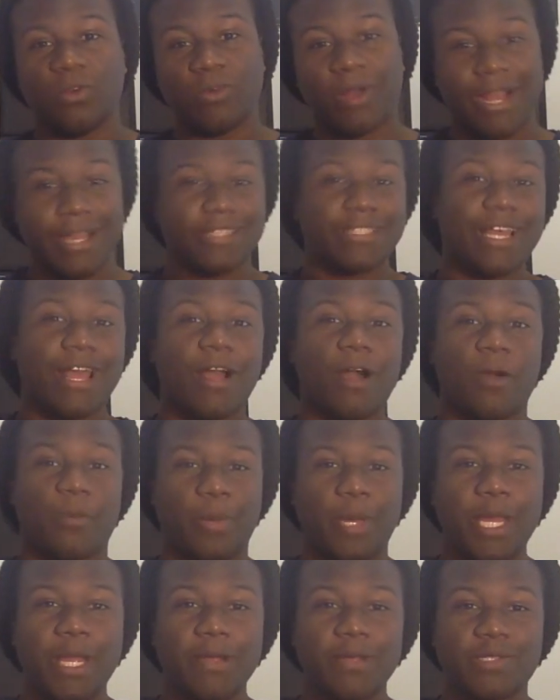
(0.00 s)
Raizo
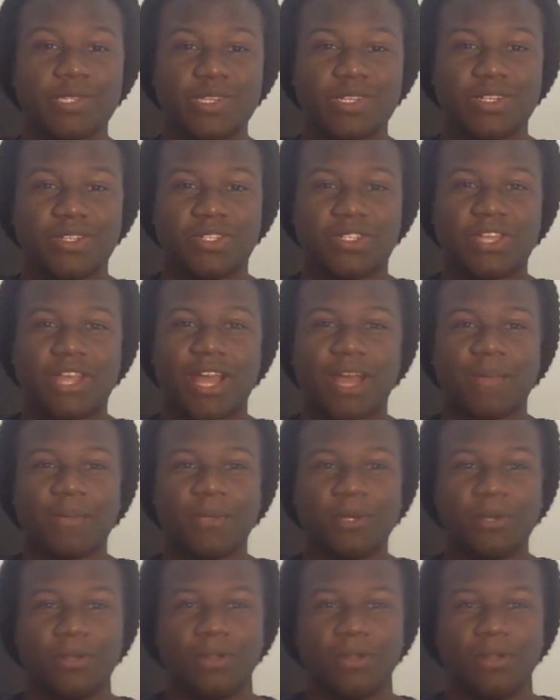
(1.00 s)
appears in this chapter.